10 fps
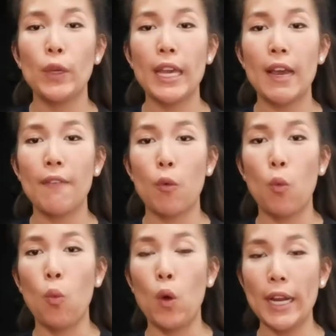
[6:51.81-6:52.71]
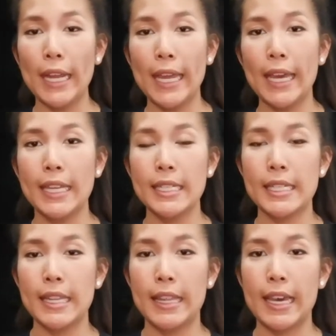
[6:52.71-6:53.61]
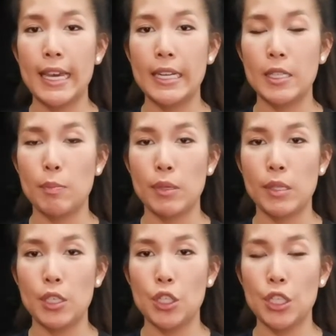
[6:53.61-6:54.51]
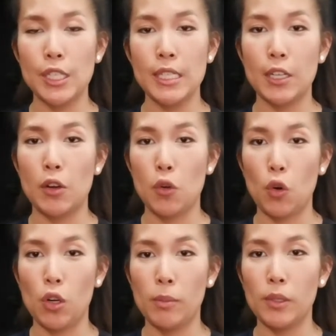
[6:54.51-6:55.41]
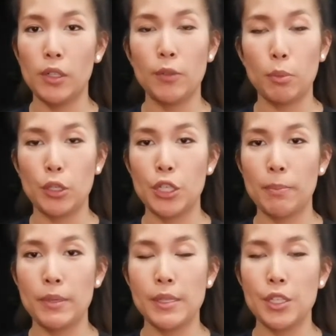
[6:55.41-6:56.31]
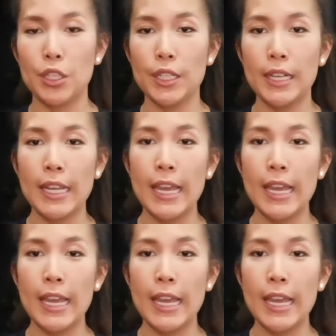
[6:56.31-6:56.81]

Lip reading: we have one hand that is positioned in a normal push-up position,